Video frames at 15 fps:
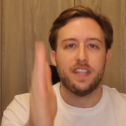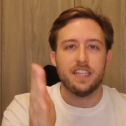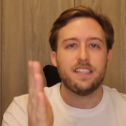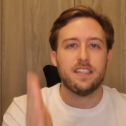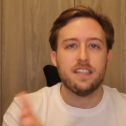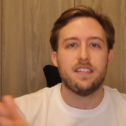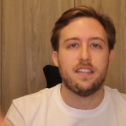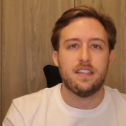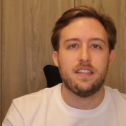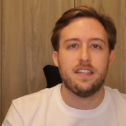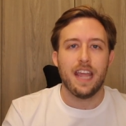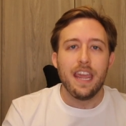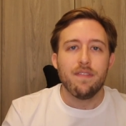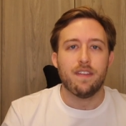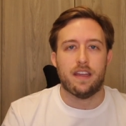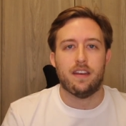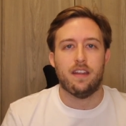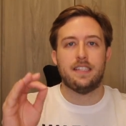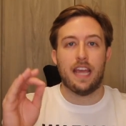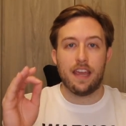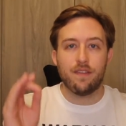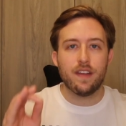This is David.
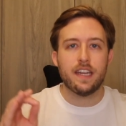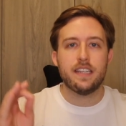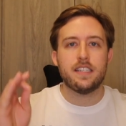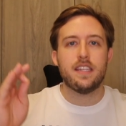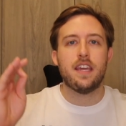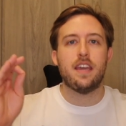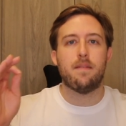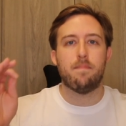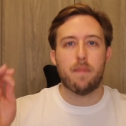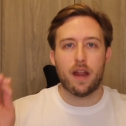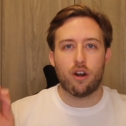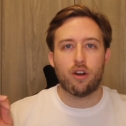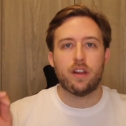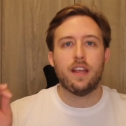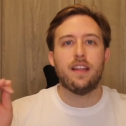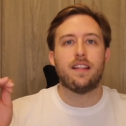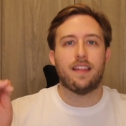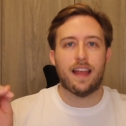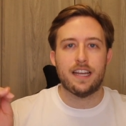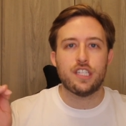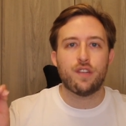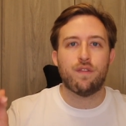David is the American
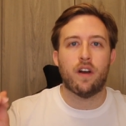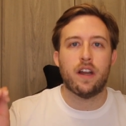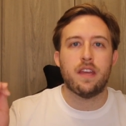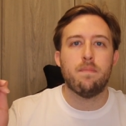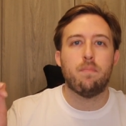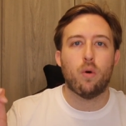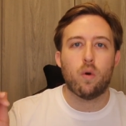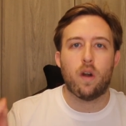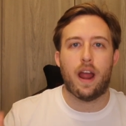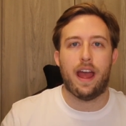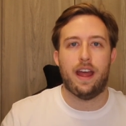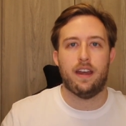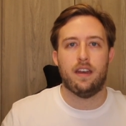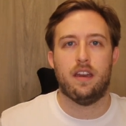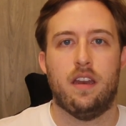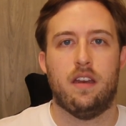less funny Borat.